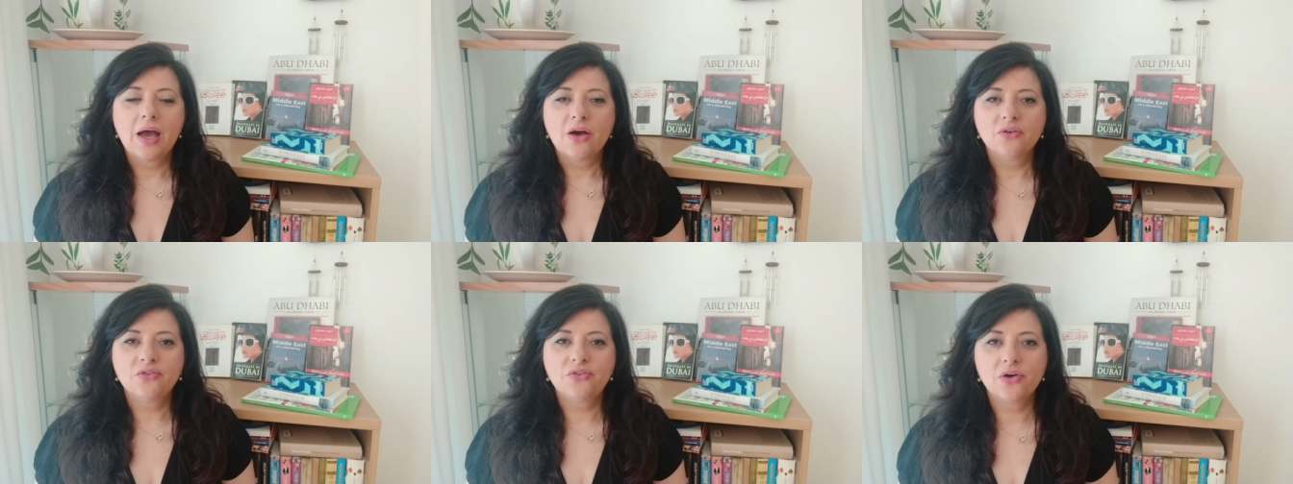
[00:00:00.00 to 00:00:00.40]

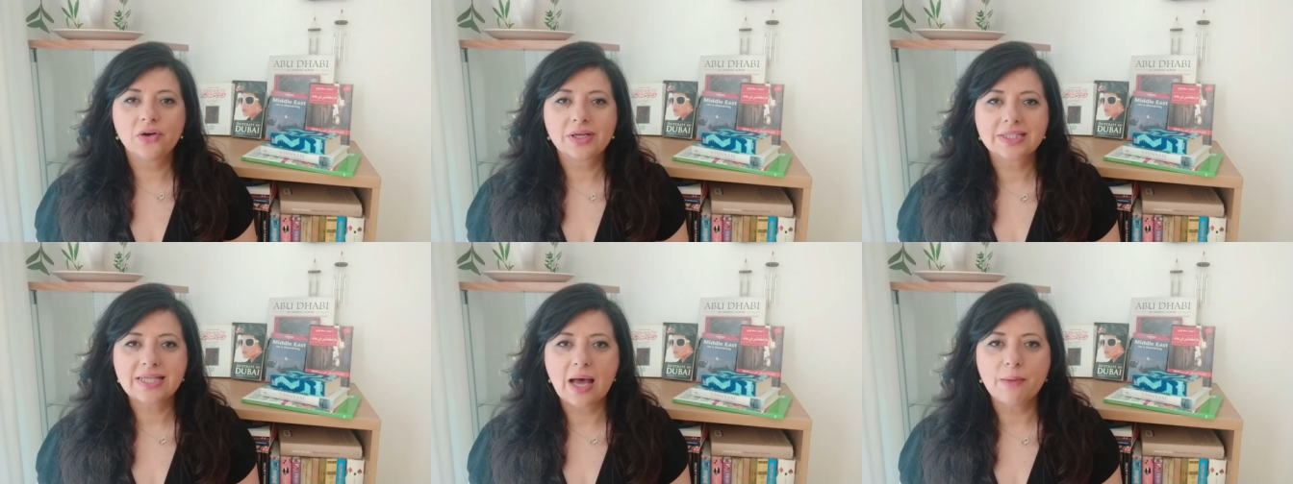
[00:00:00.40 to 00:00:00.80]
For
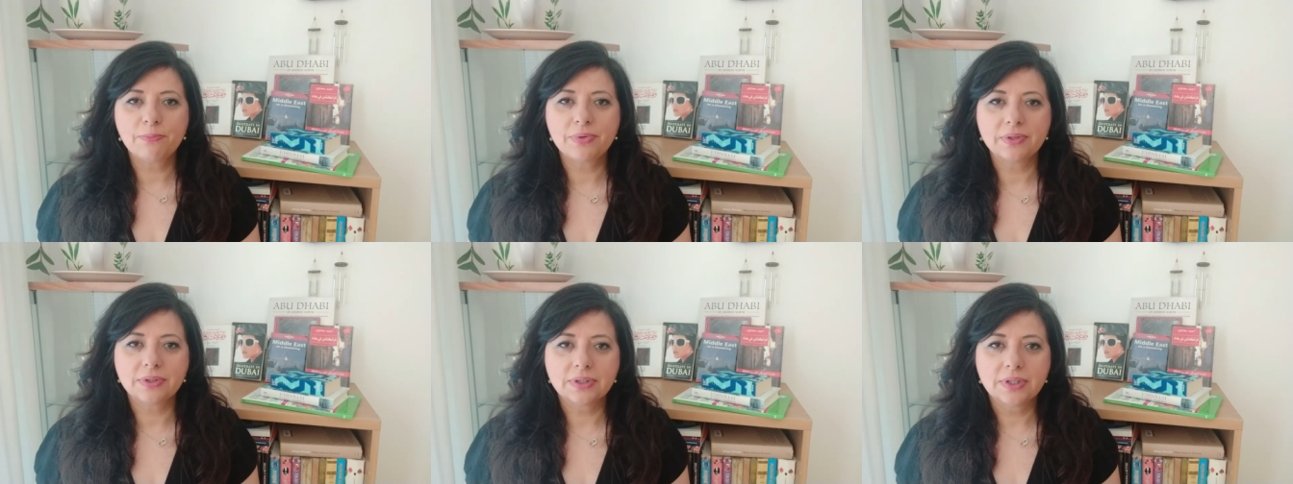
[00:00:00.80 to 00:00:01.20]

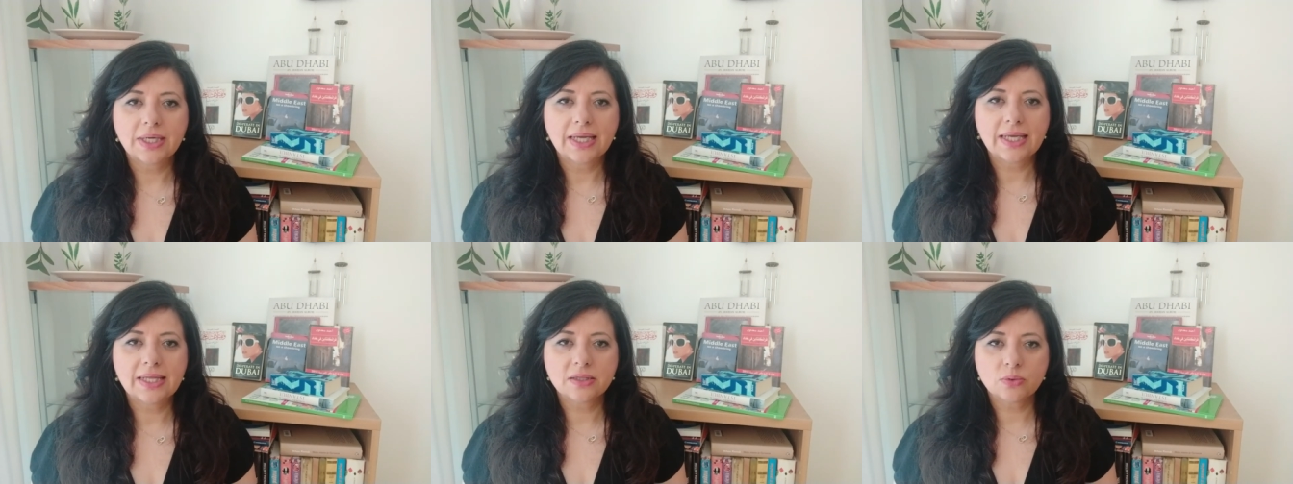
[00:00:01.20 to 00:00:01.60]
example,
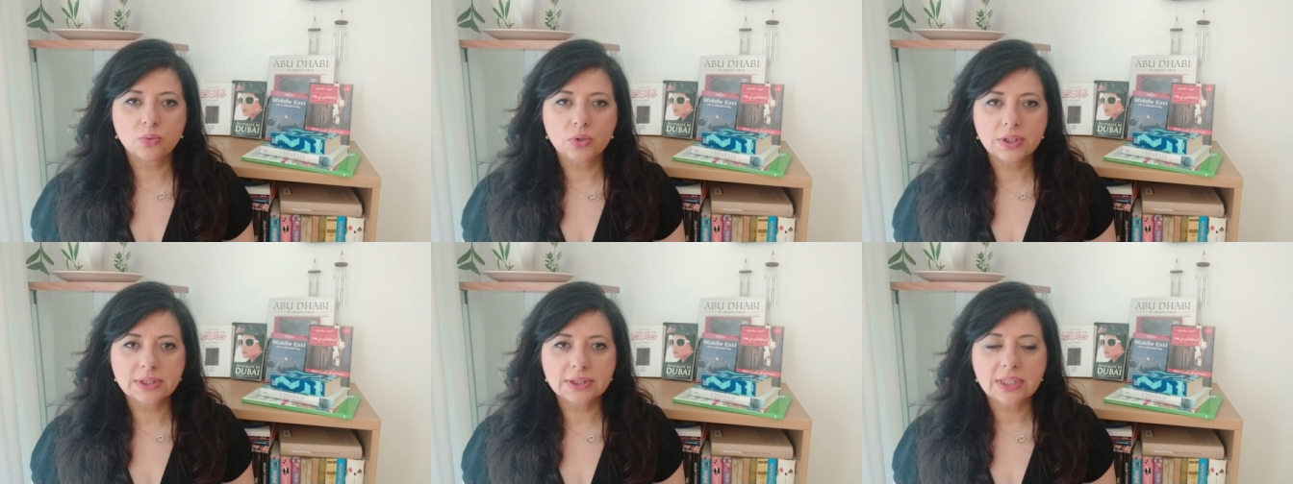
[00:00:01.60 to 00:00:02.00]
in the
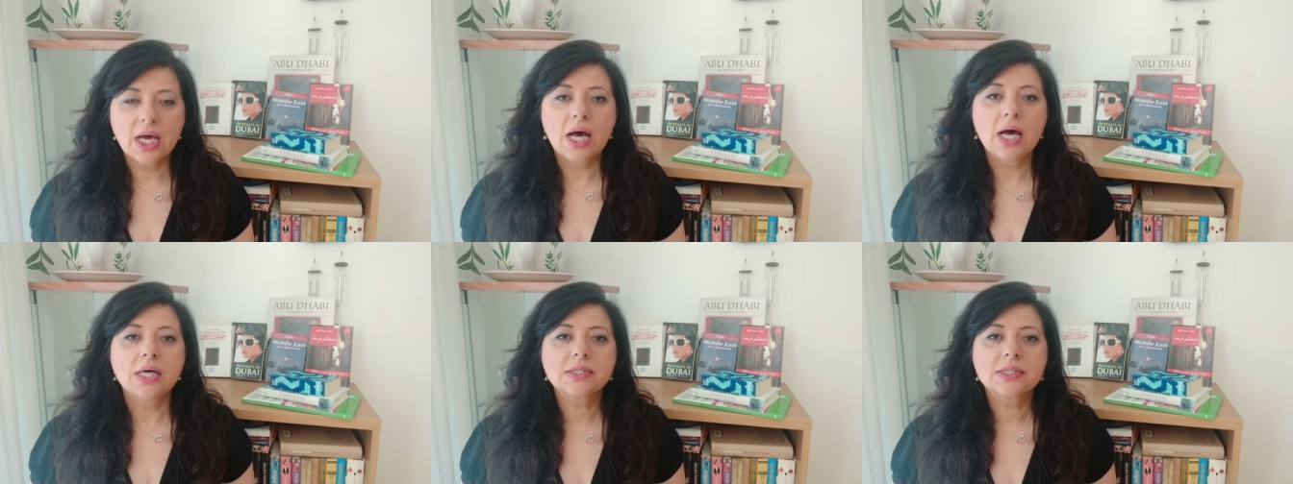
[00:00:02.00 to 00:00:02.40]
word
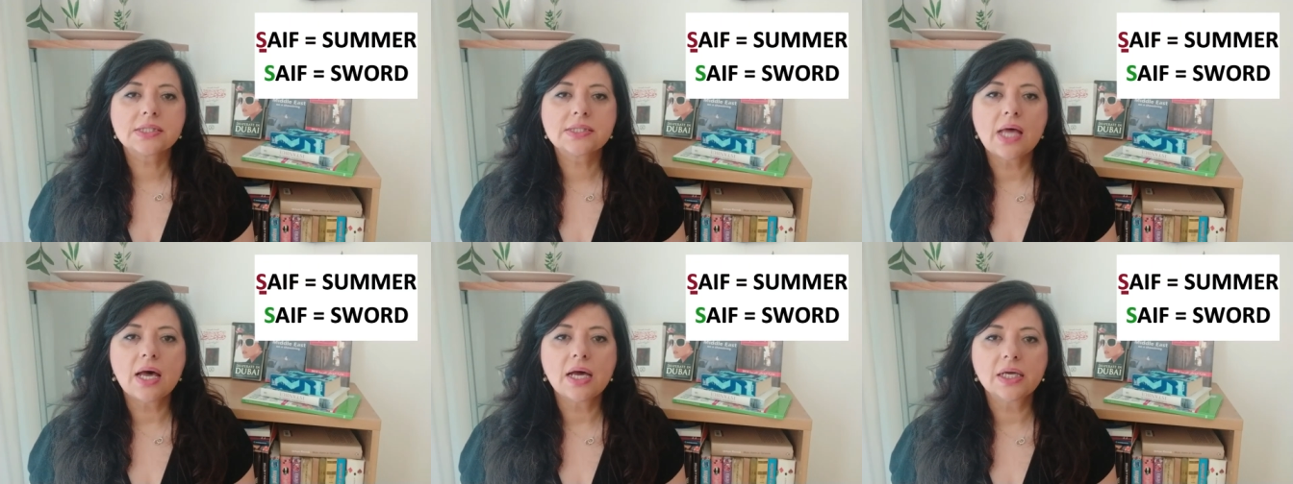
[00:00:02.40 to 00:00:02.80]

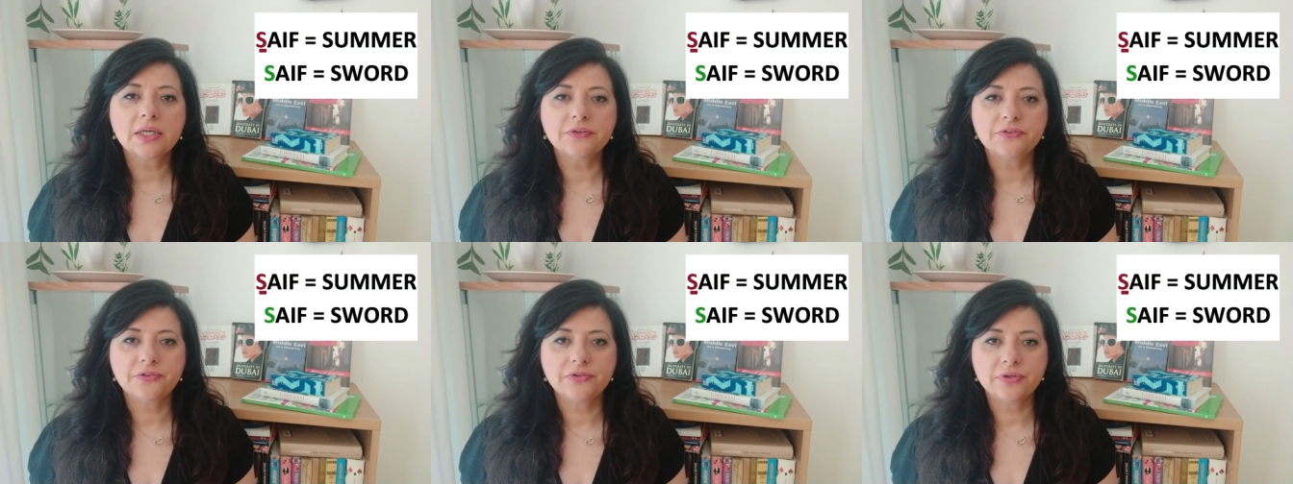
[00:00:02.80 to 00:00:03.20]

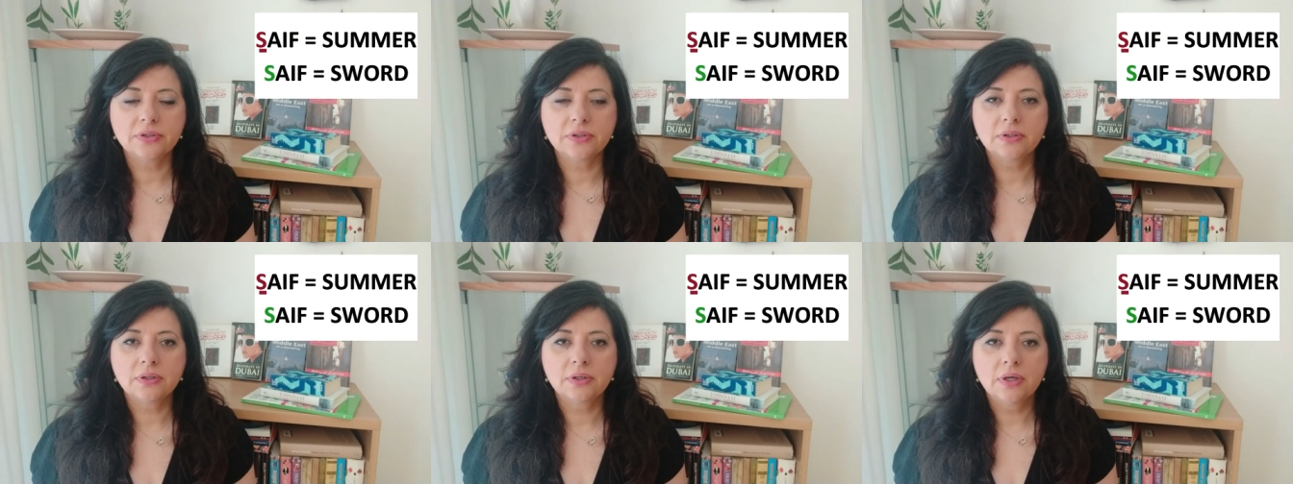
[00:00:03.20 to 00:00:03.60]
saif,
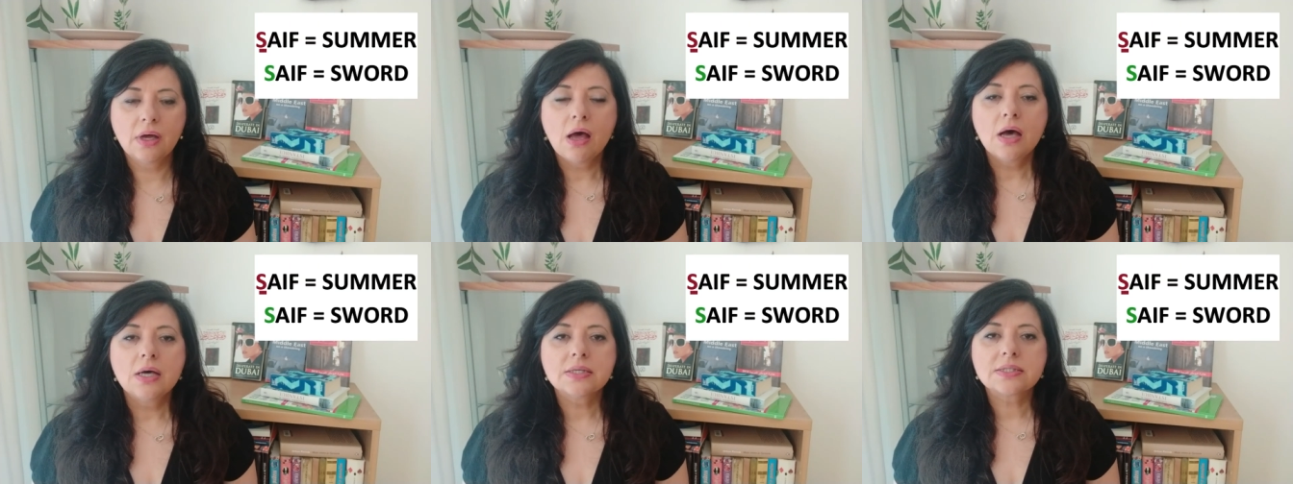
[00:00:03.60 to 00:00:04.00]

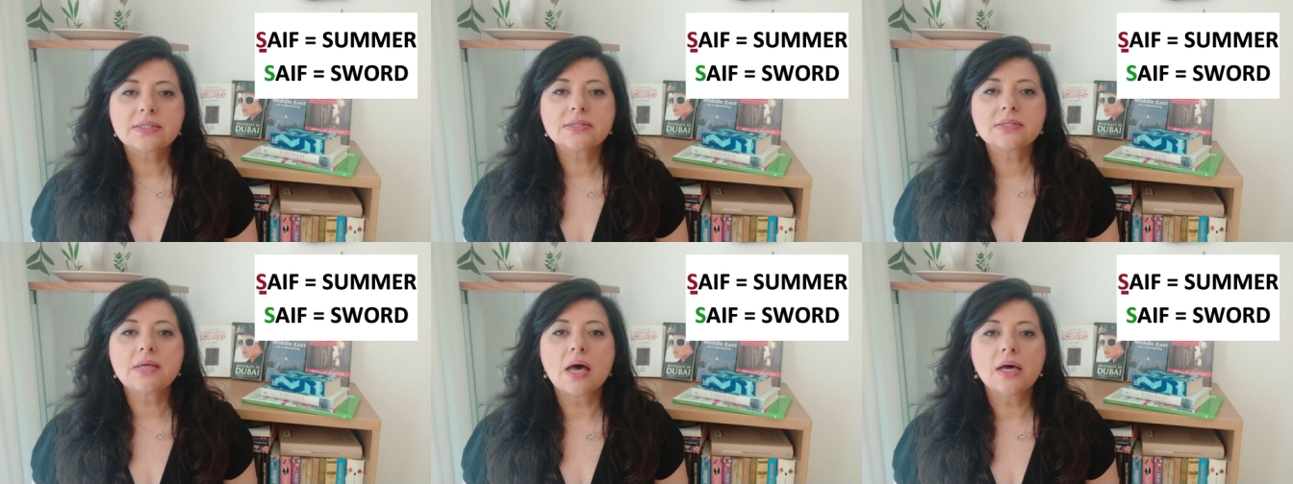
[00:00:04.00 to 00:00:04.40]

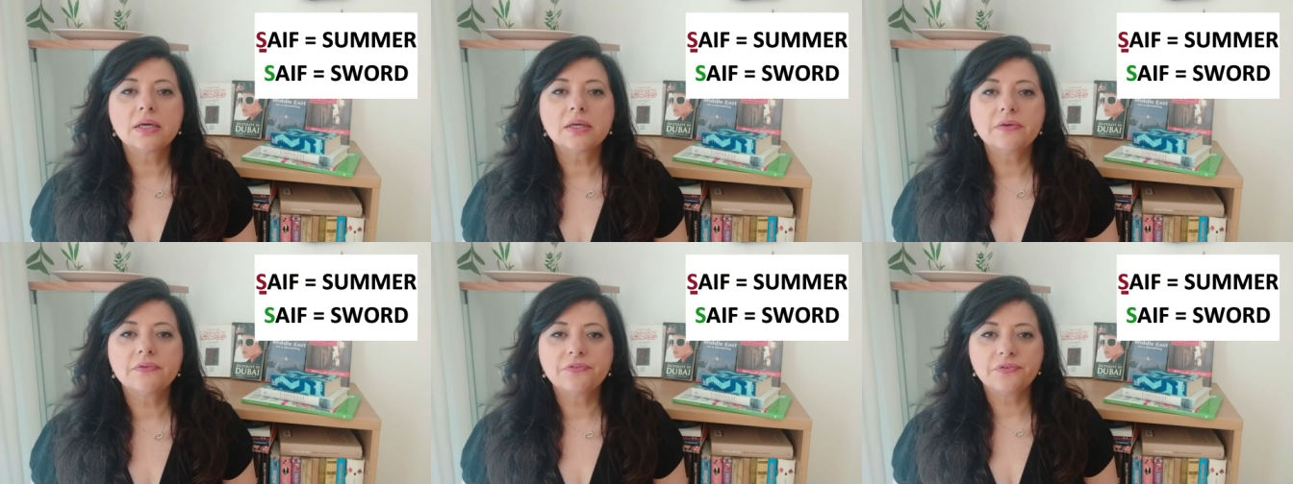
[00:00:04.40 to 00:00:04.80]

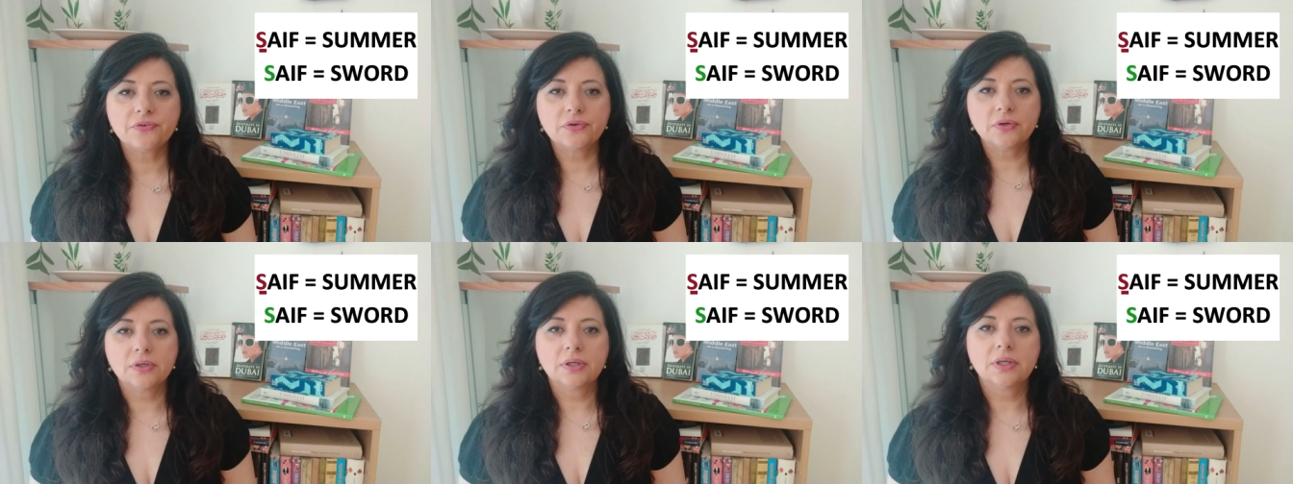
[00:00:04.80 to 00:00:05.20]
saif,